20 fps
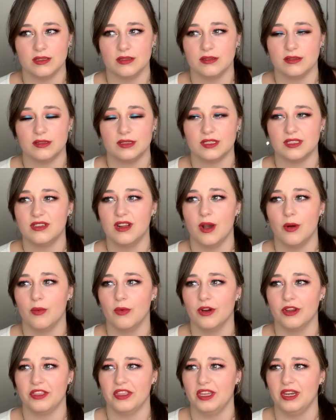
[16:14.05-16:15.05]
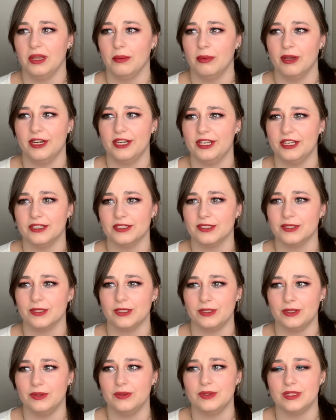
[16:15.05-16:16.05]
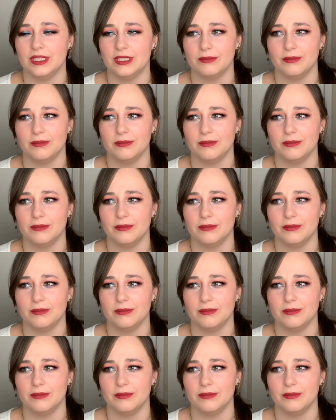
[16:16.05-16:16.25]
It's not worth anybody else using,